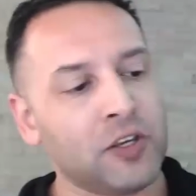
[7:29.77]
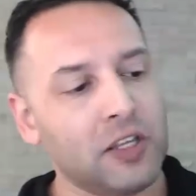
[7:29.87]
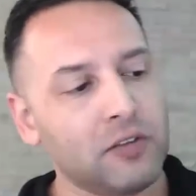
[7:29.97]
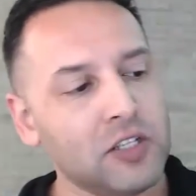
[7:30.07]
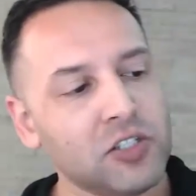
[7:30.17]

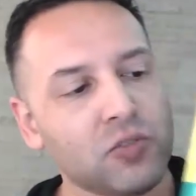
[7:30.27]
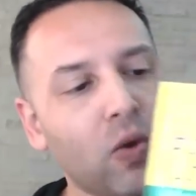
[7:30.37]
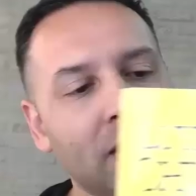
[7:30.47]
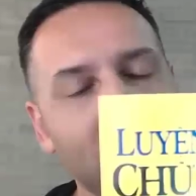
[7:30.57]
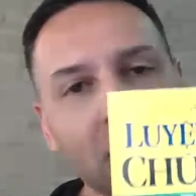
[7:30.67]
this is
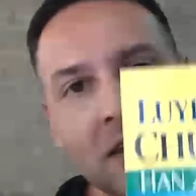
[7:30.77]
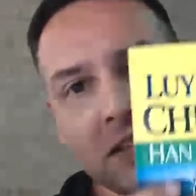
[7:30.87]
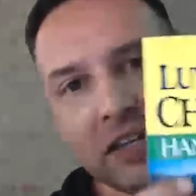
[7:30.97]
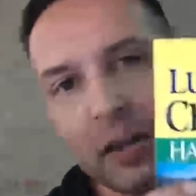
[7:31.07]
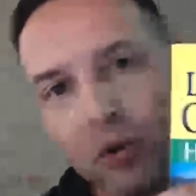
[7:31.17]
one
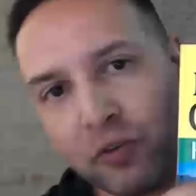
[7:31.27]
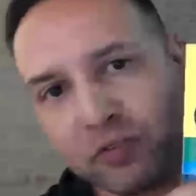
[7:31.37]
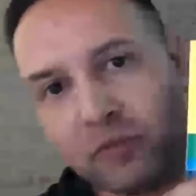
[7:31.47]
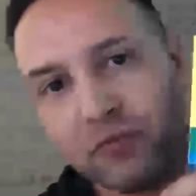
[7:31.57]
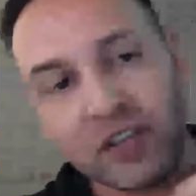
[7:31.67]
that I bought
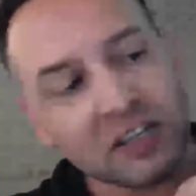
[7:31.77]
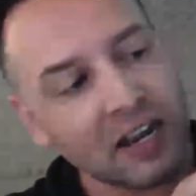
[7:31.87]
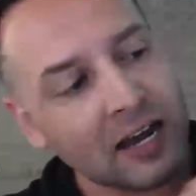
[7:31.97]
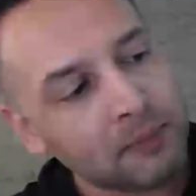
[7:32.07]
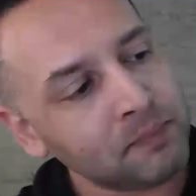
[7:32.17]
from
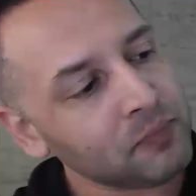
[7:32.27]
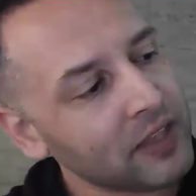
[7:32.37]
Vietnam,